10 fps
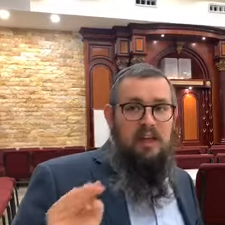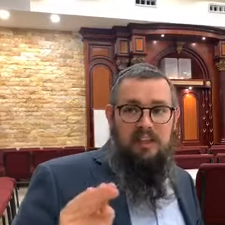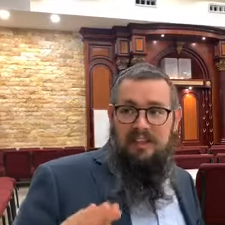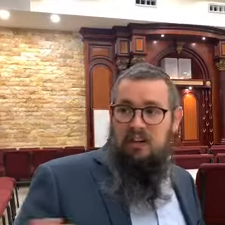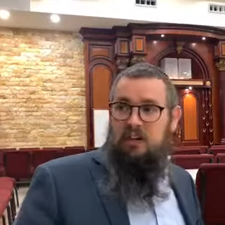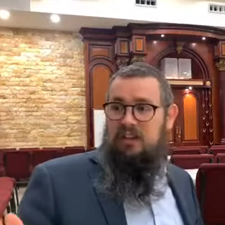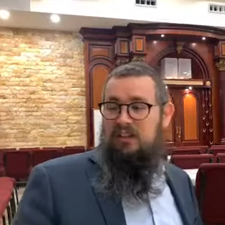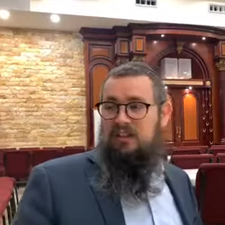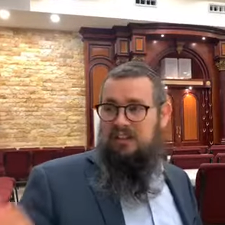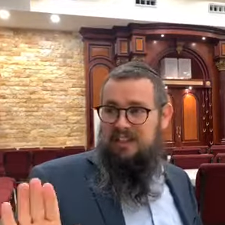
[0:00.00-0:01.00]
The only
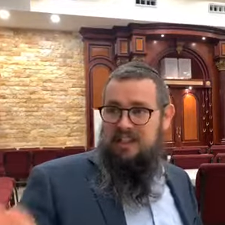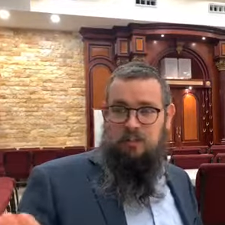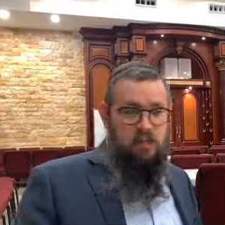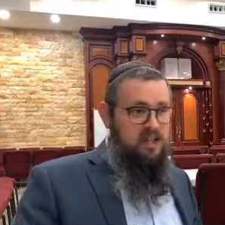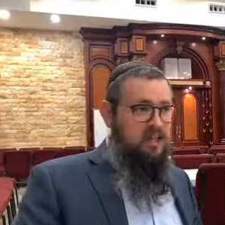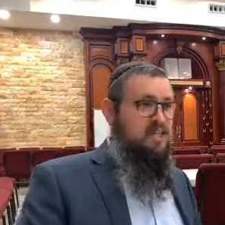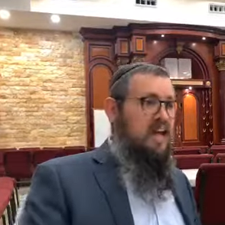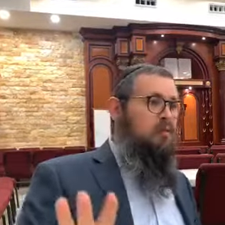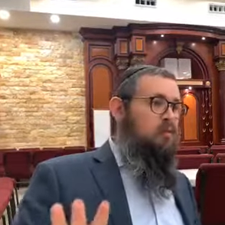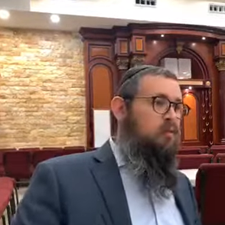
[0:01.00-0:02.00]
exception is
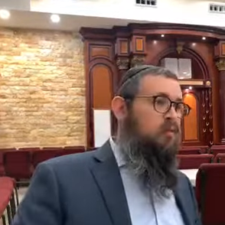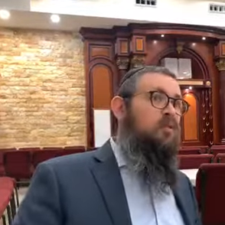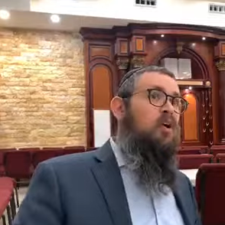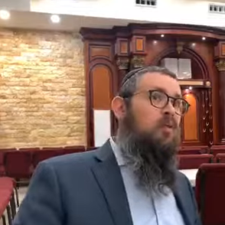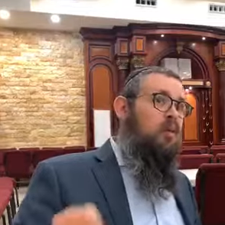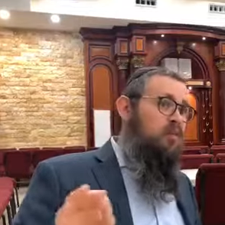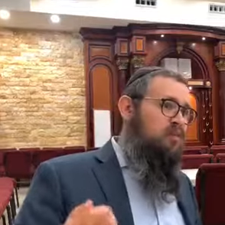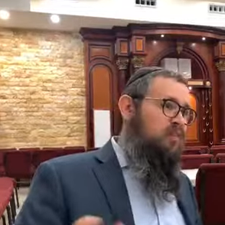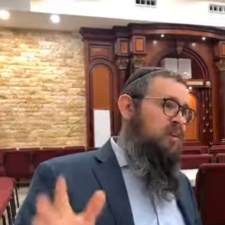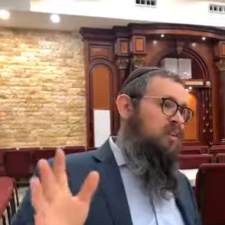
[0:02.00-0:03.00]
our world, where we
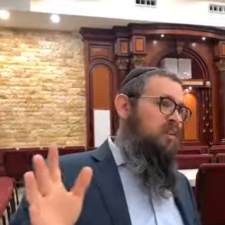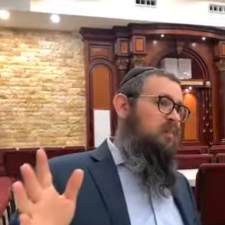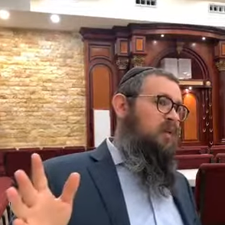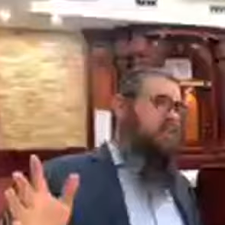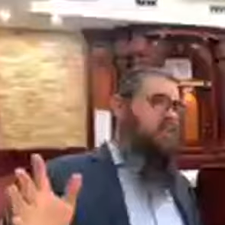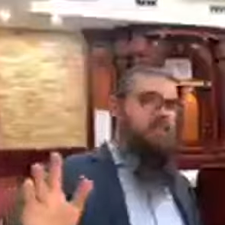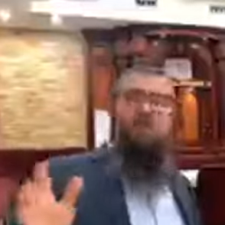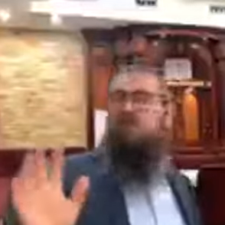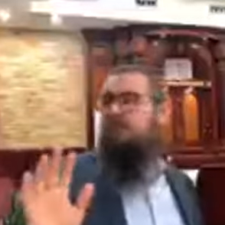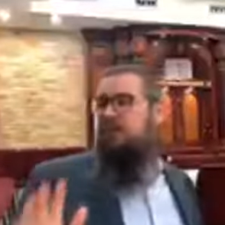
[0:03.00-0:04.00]
feel independent. We
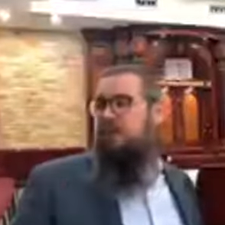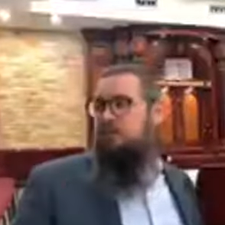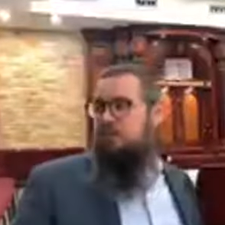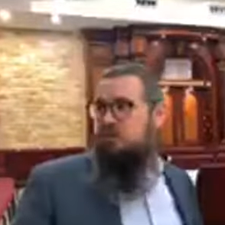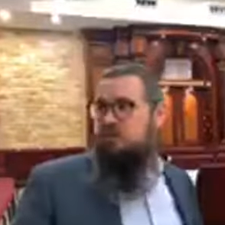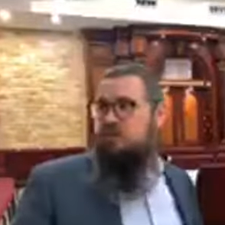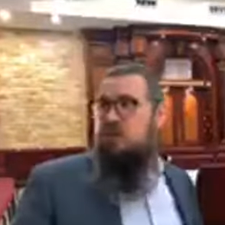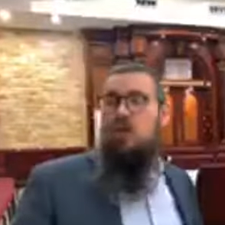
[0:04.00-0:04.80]
don't feel our source.